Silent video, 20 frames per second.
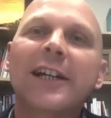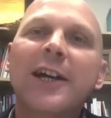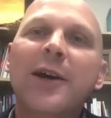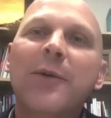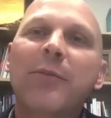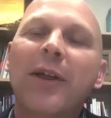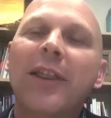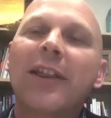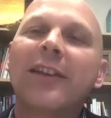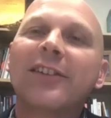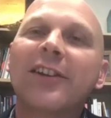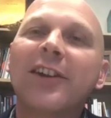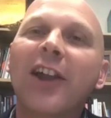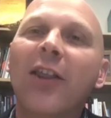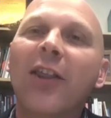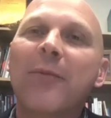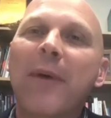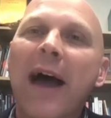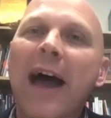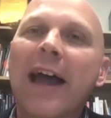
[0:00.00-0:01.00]
But there's
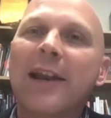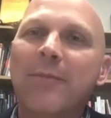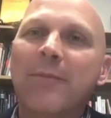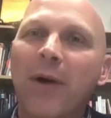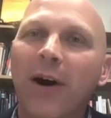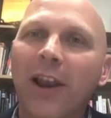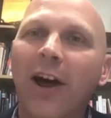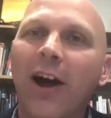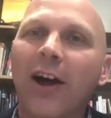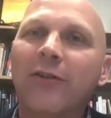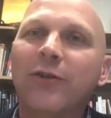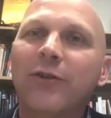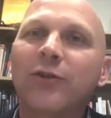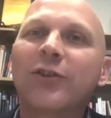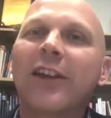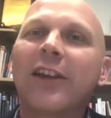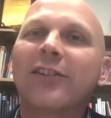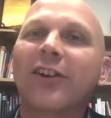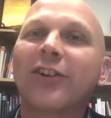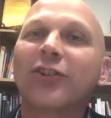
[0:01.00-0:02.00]
another man in my life who
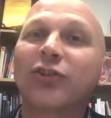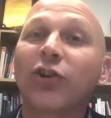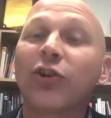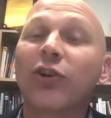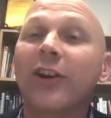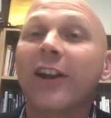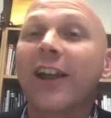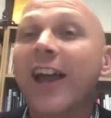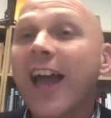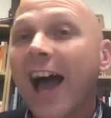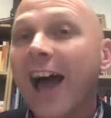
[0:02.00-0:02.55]
says I shouldn't."